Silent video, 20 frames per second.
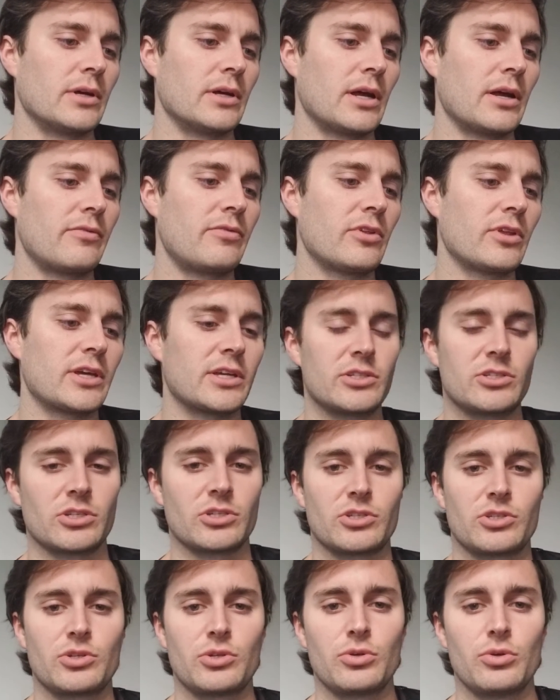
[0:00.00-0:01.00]
I feel like it's
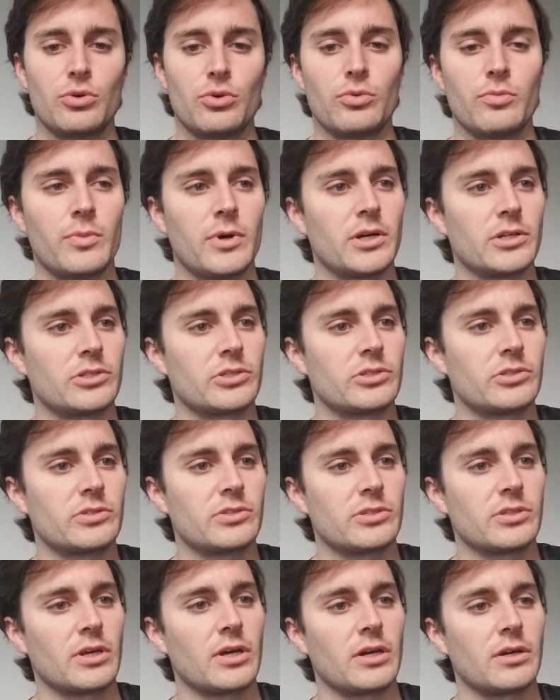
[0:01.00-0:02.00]
just too much
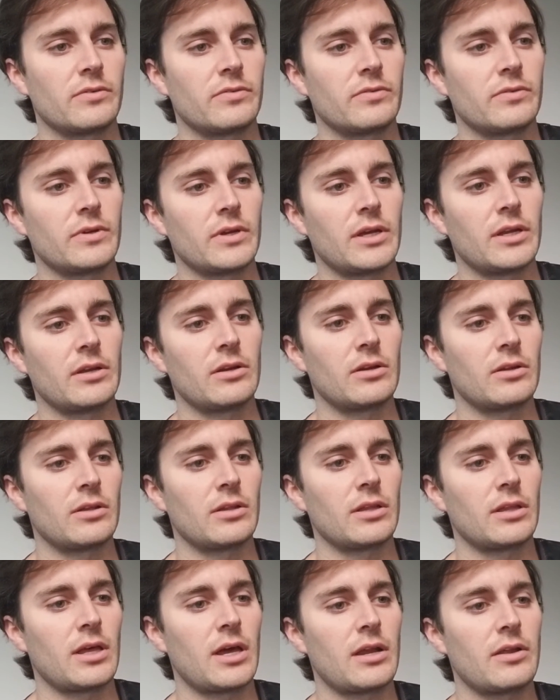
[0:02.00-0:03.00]
stuff, and a
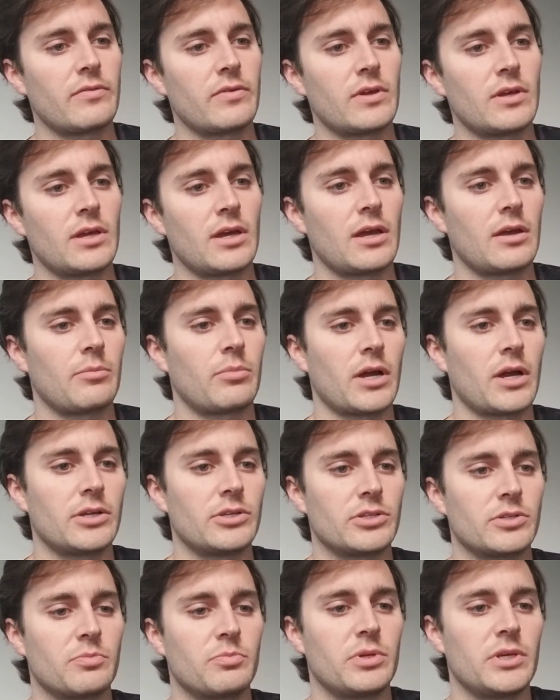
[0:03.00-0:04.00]
lot of it I probably
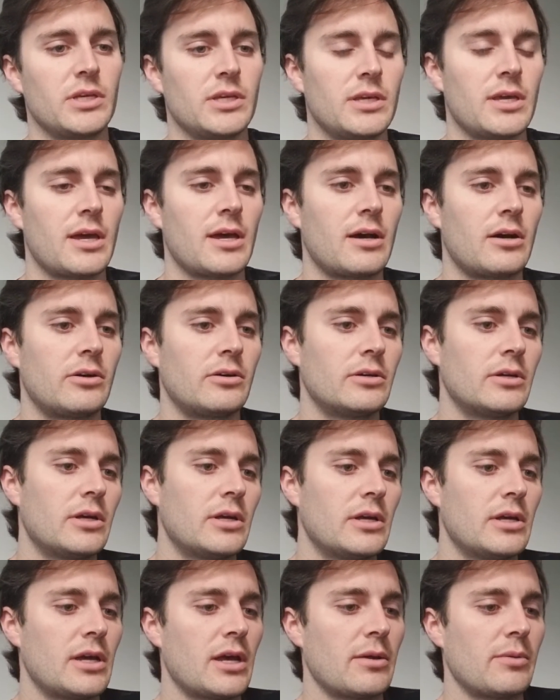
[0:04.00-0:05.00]
just pee out.
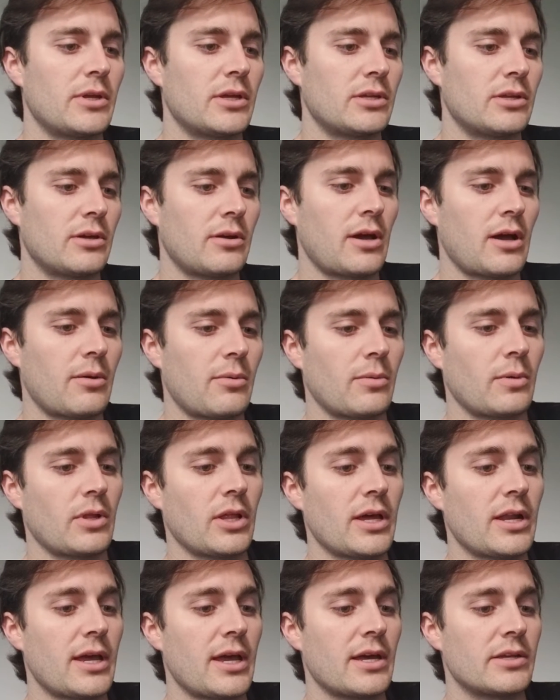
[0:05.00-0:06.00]
I mean, I'm
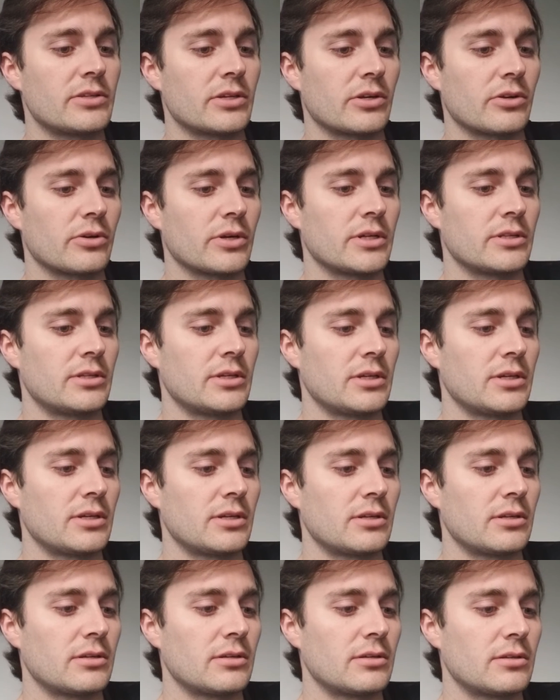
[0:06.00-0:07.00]
glad it has a
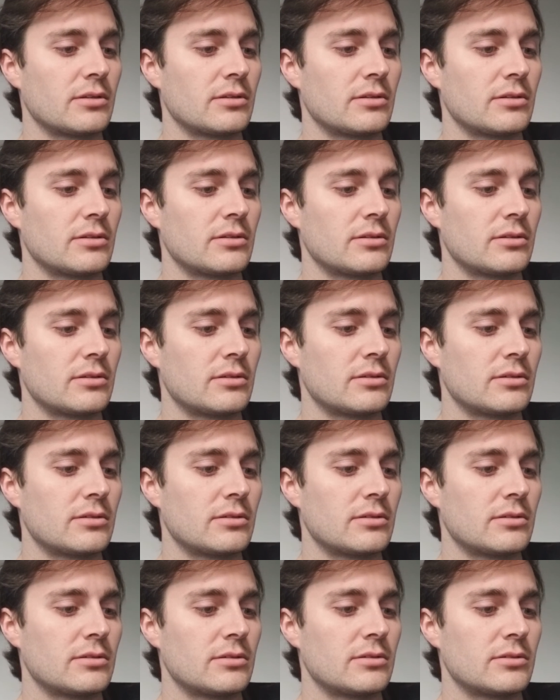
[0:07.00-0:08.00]
creatine
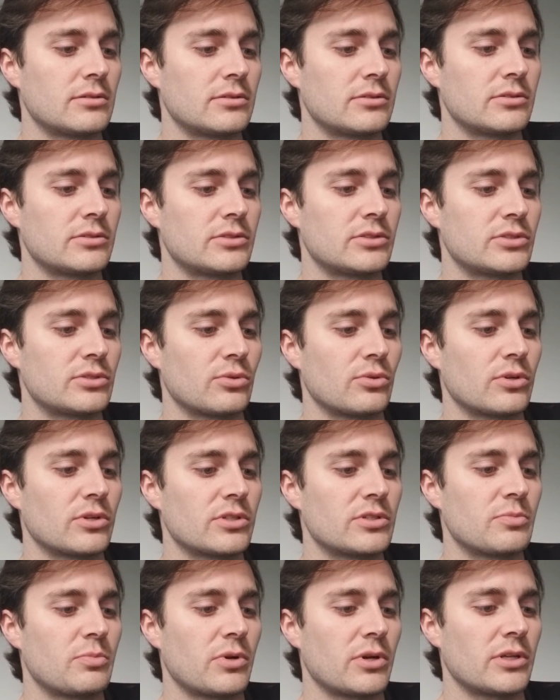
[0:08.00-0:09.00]

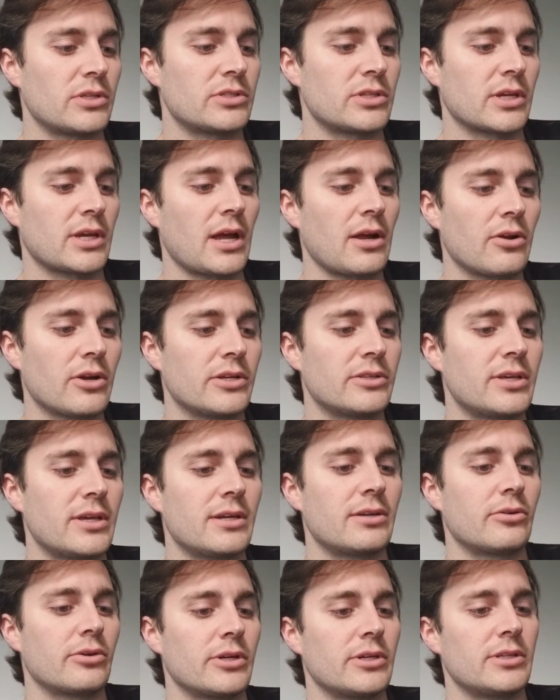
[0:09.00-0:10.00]
source, but it's like I already
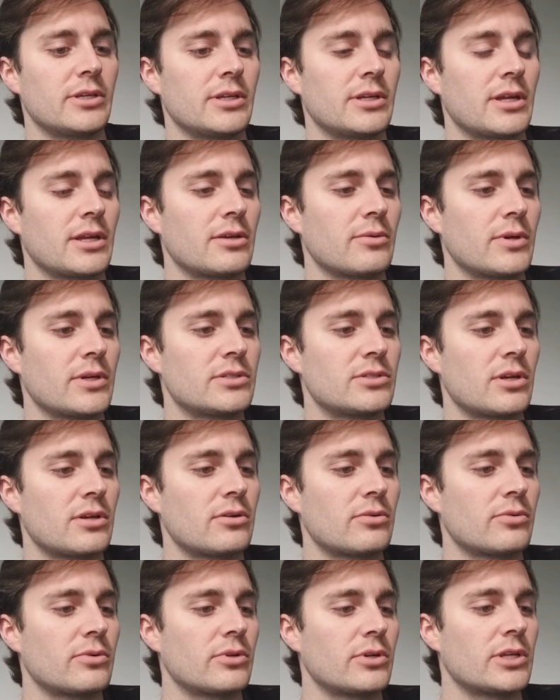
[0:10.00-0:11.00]
take creatine anyway, so I
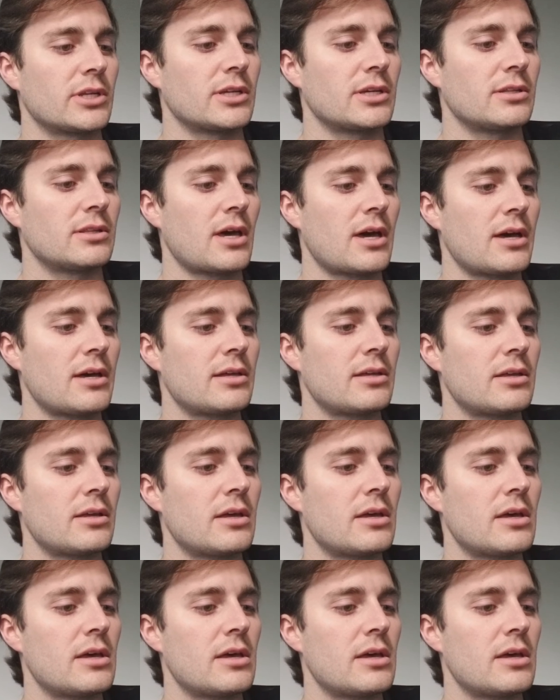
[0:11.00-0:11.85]
don't really need that.